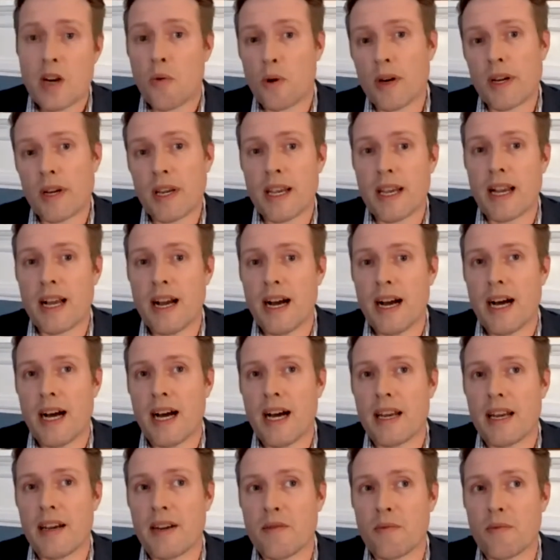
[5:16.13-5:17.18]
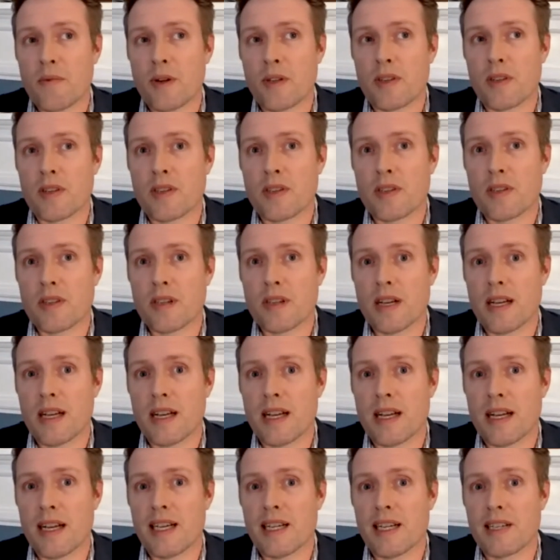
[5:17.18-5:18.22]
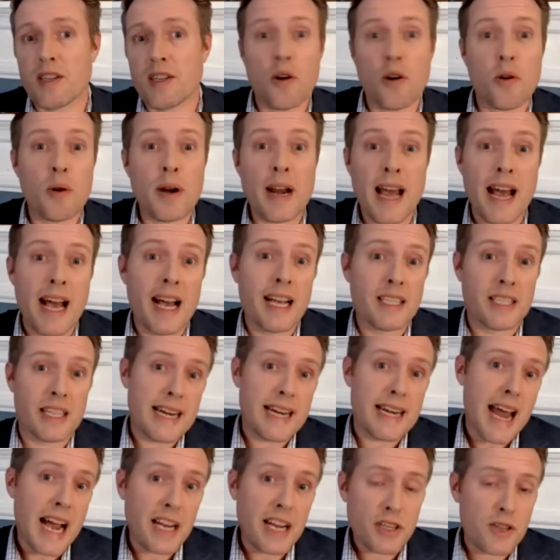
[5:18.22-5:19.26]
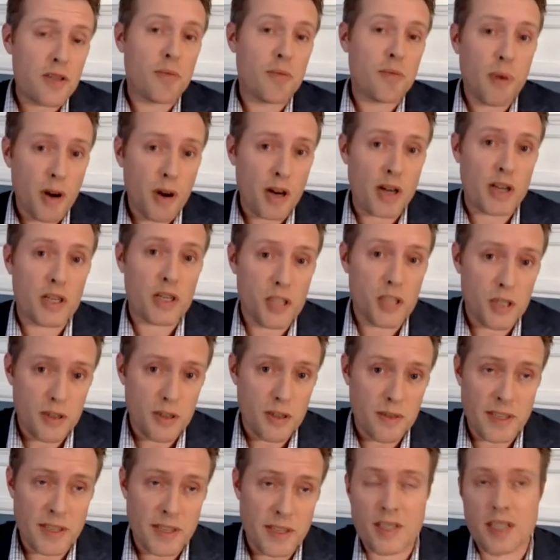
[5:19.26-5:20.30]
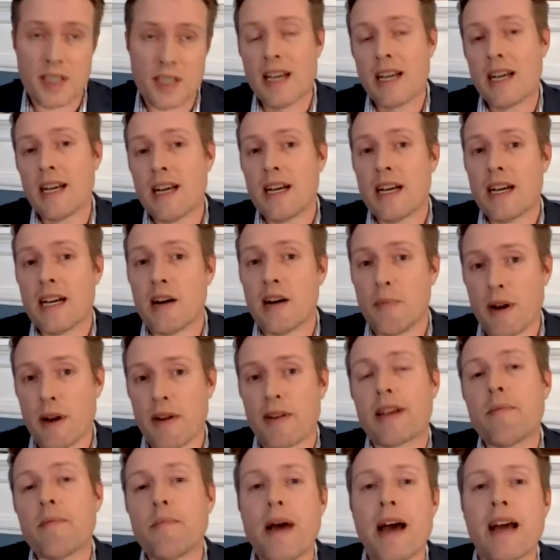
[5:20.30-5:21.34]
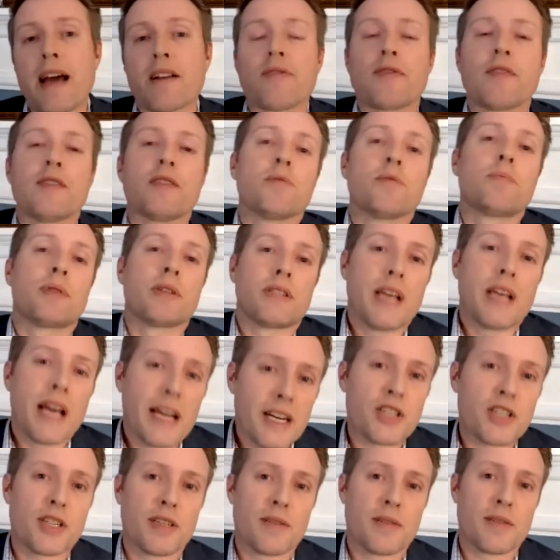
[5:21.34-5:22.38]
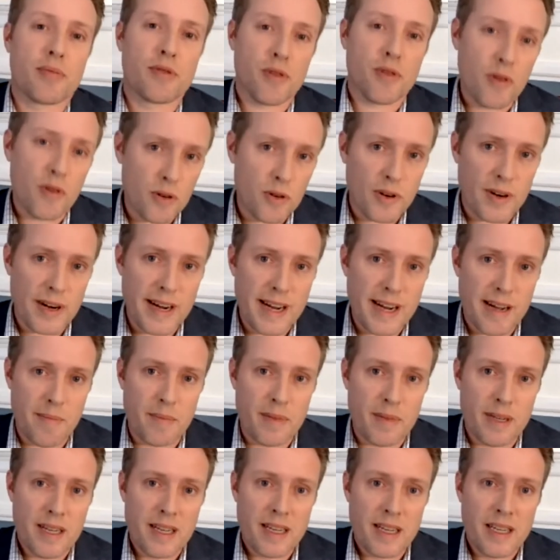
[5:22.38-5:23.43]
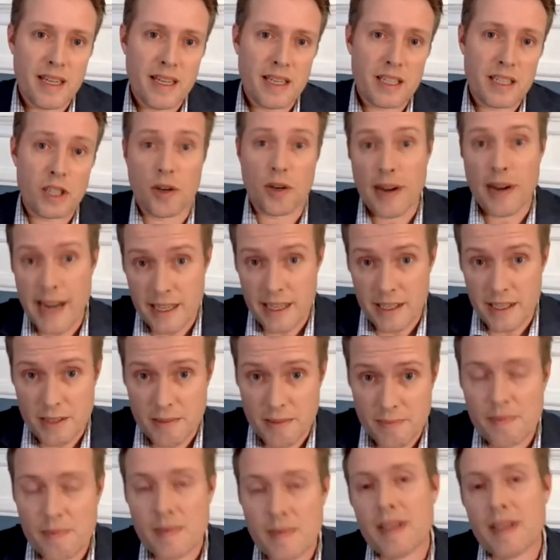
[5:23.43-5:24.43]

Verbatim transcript: working on what's uh, known as a National Park Service American Battlefield Protection Program grant.